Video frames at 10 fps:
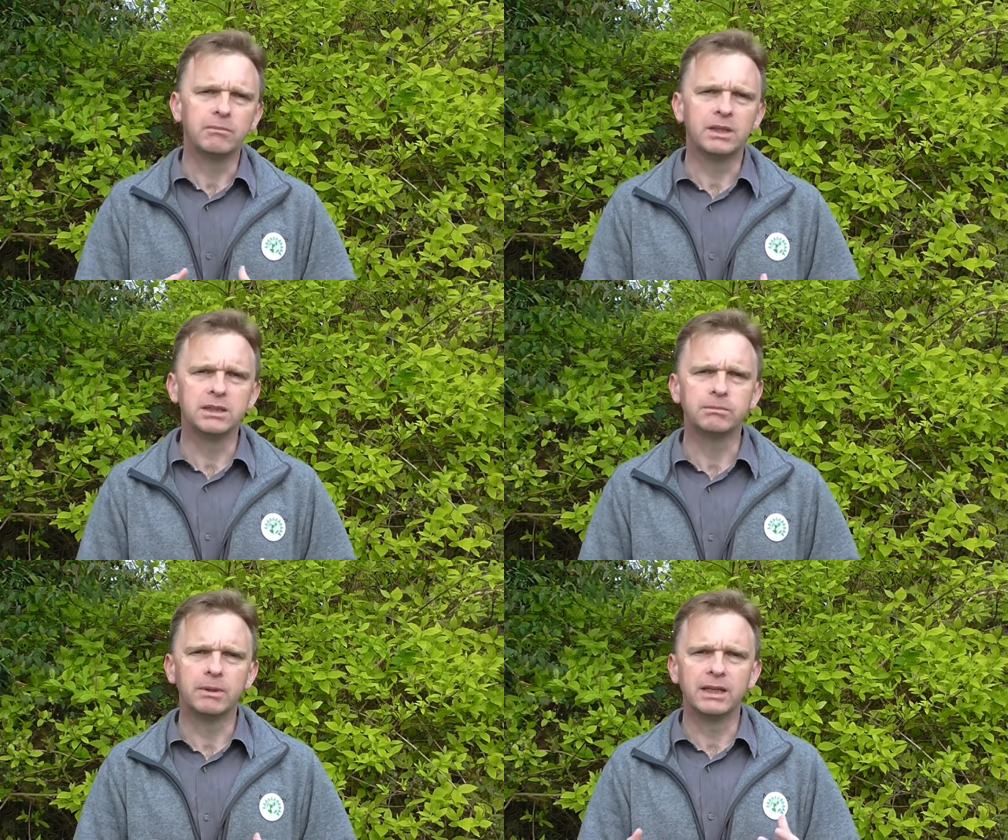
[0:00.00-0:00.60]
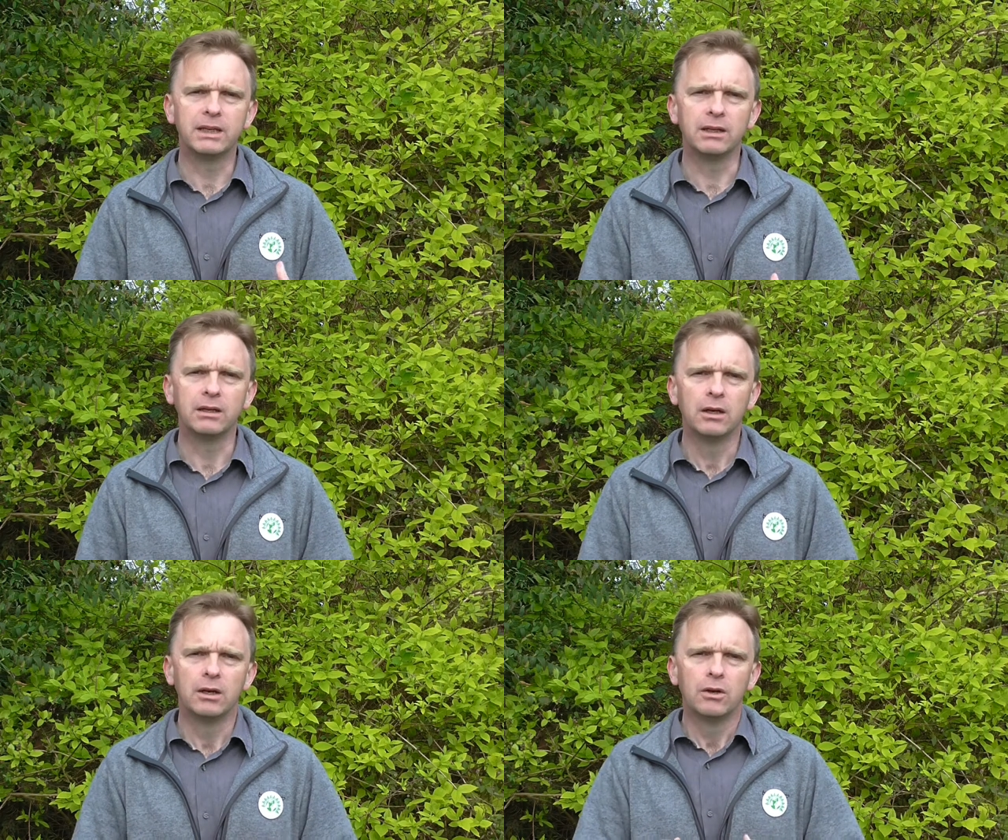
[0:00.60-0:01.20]
And it means
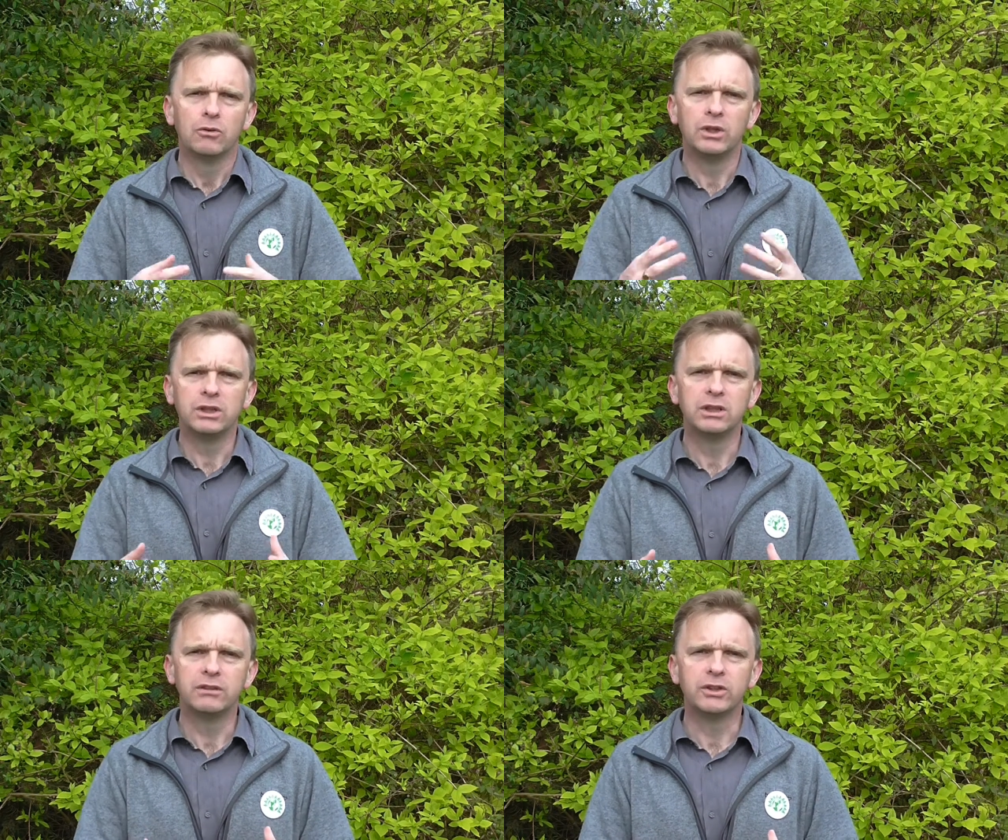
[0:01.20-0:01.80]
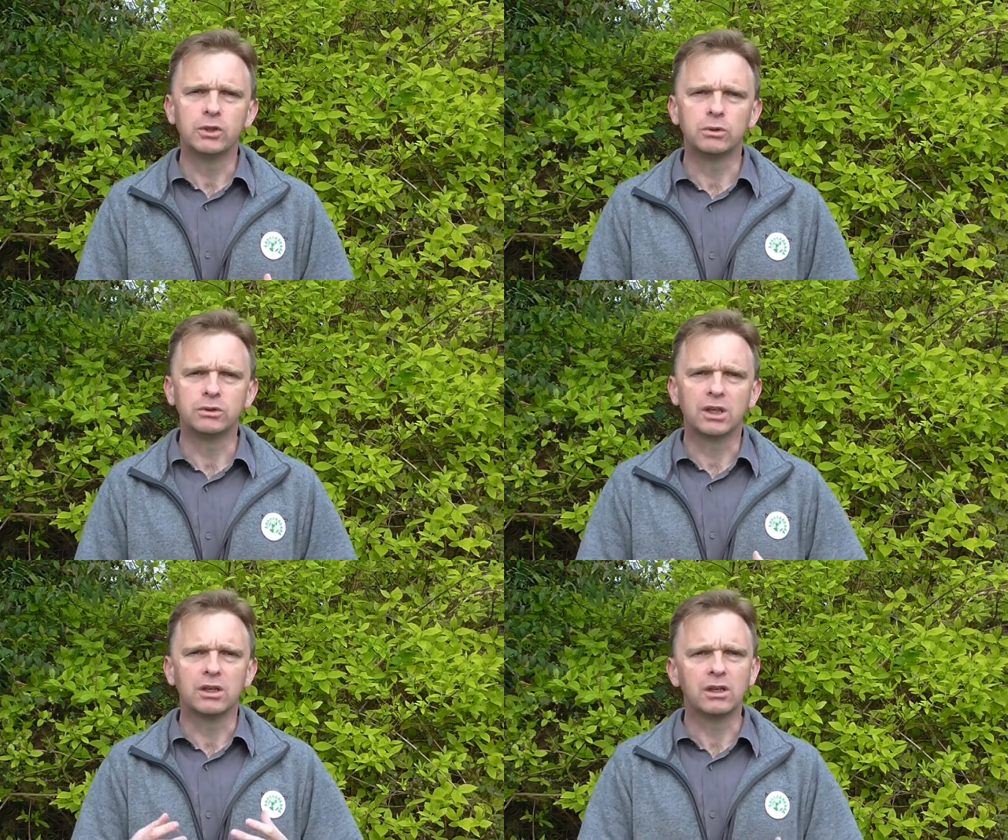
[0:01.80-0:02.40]
making rich
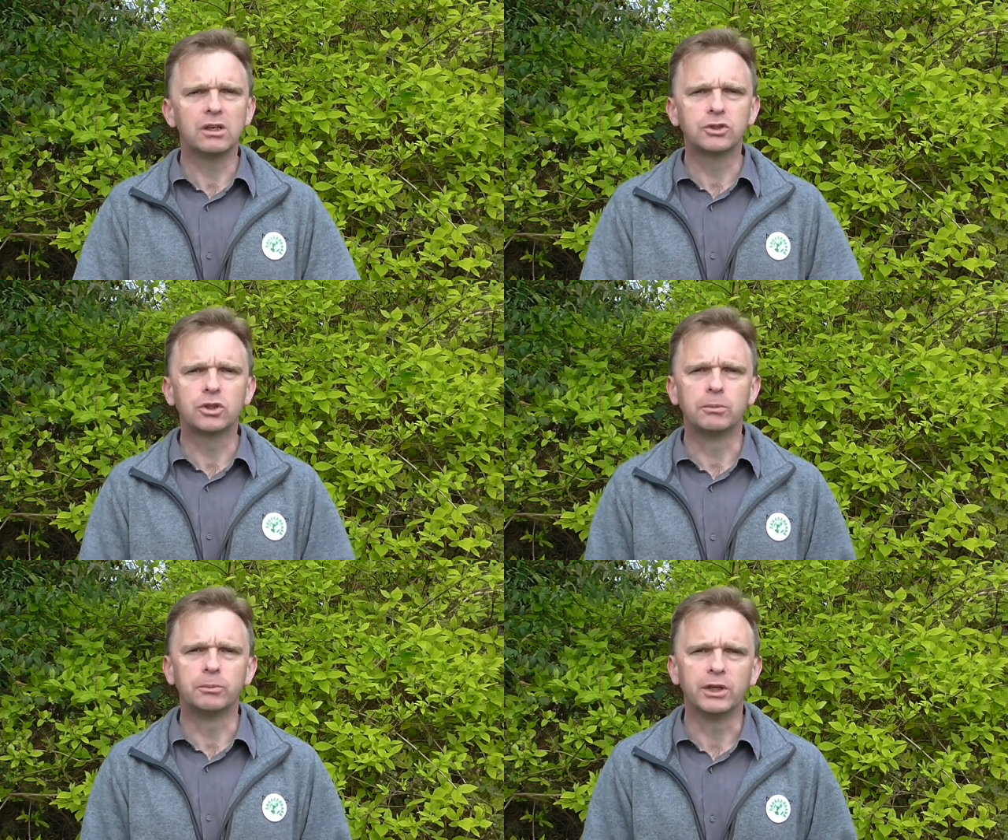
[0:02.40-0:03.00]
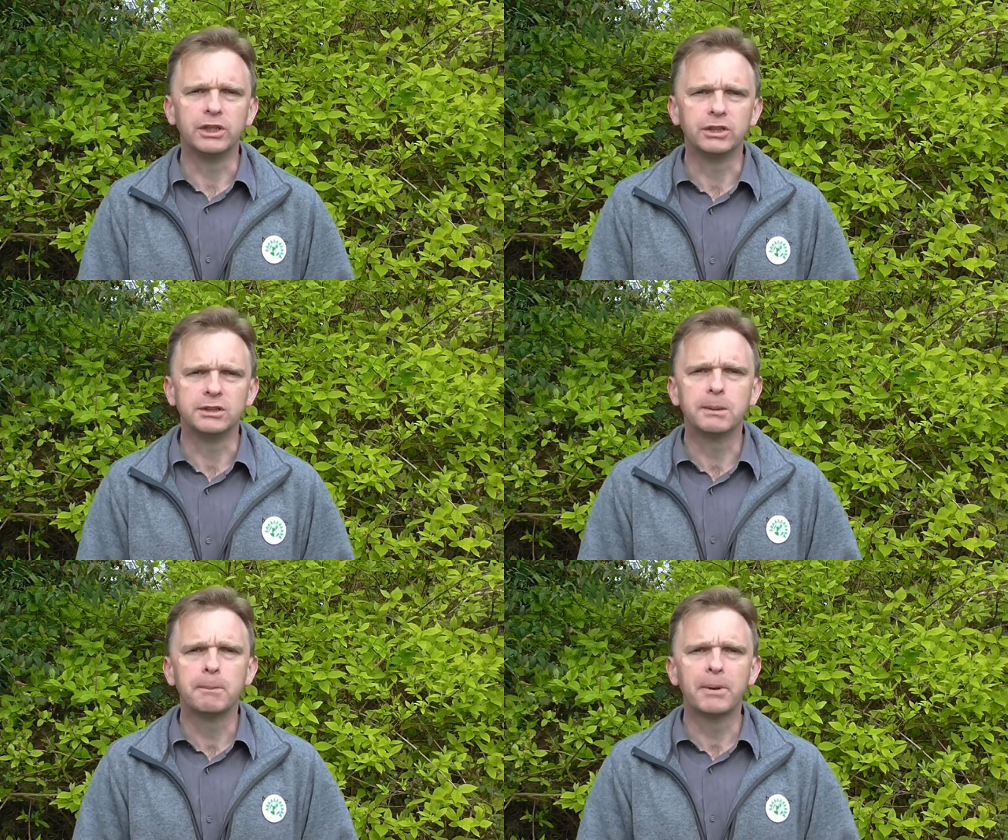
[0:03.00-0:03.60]
individuals and large
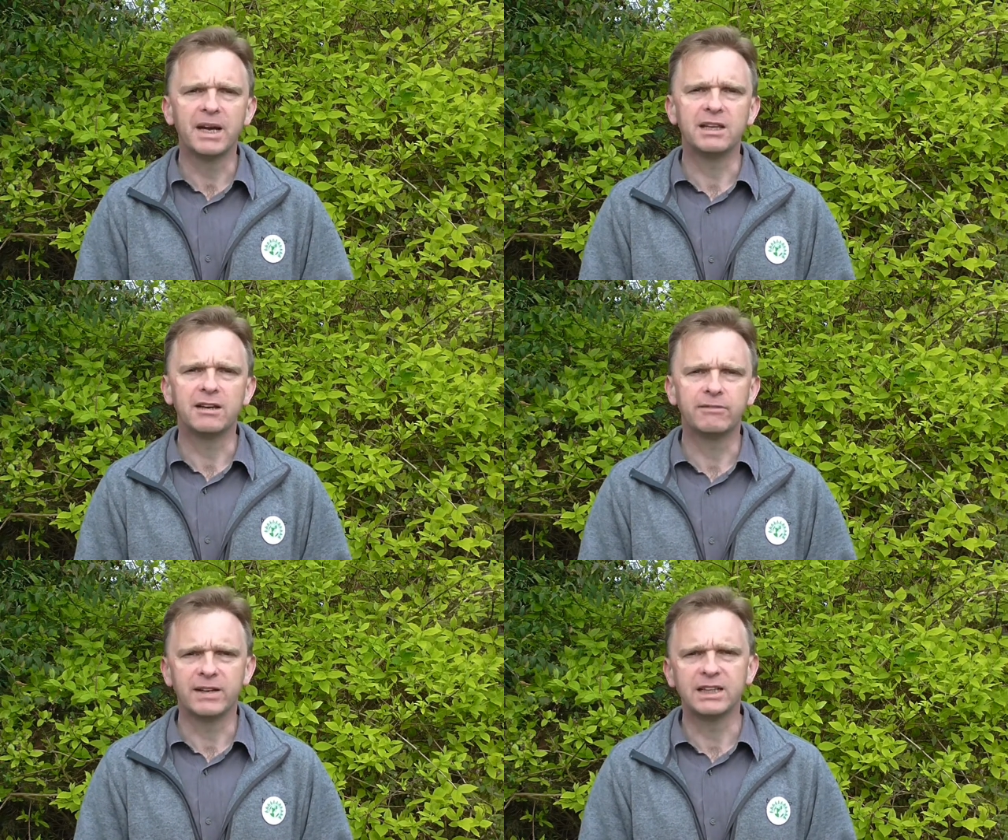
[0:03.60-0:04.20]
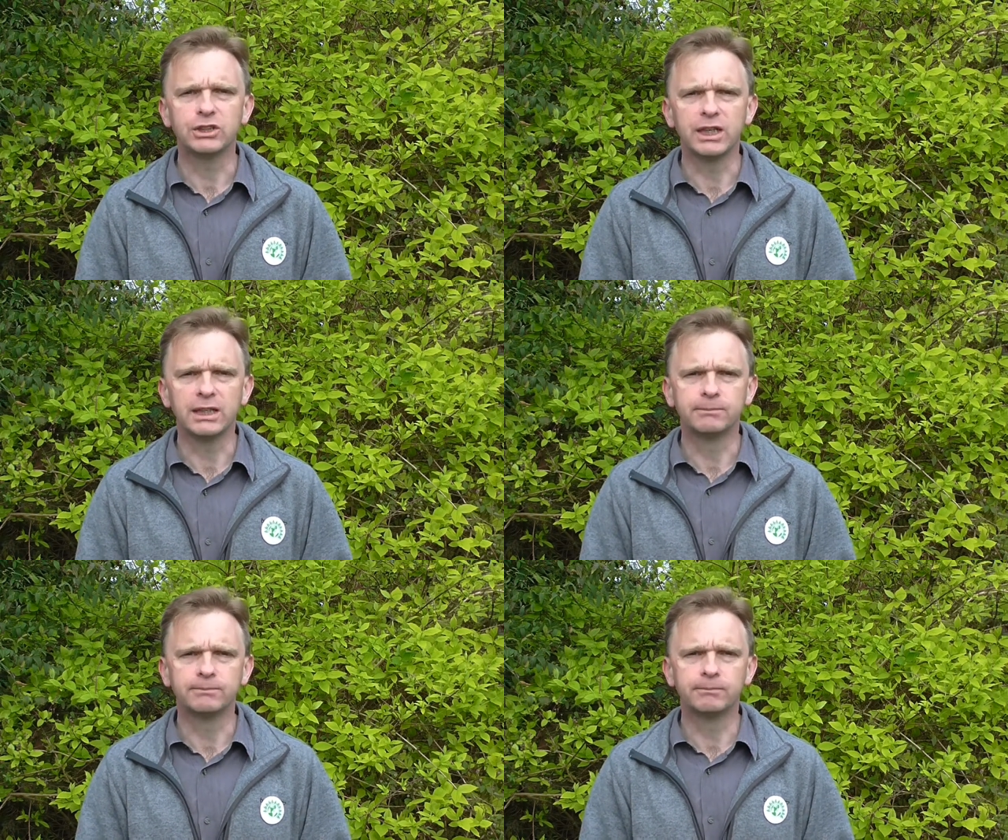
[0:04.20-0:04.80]
corporations pay their fair
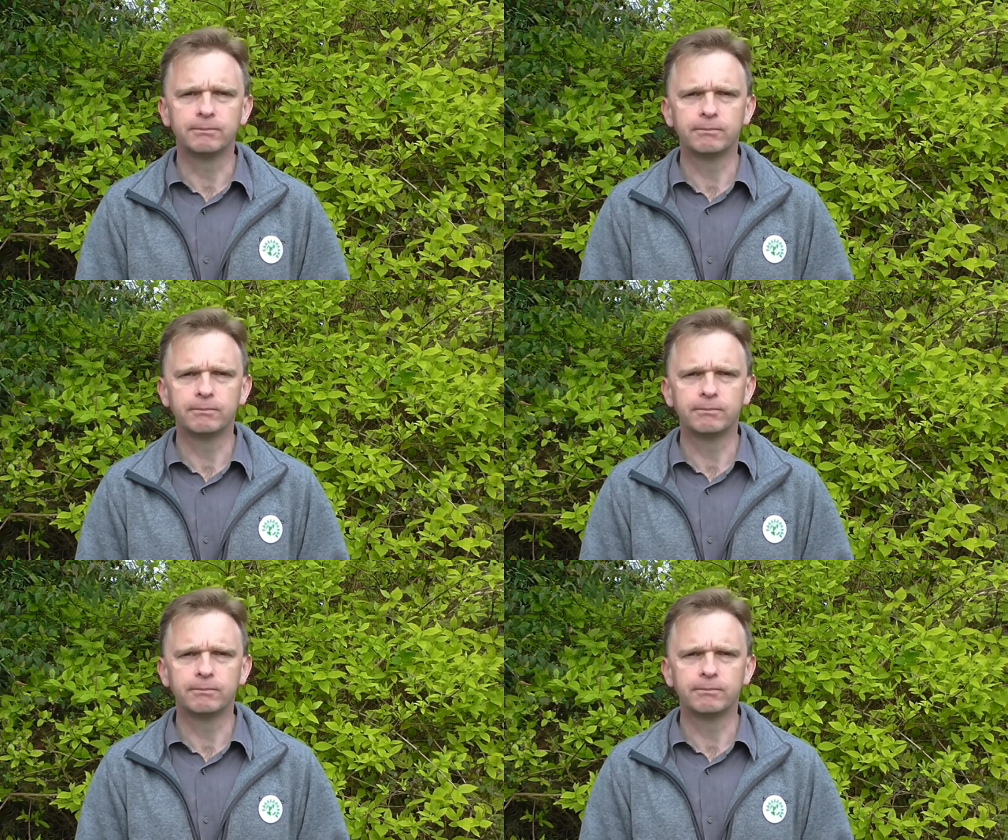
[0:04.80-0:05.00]
share.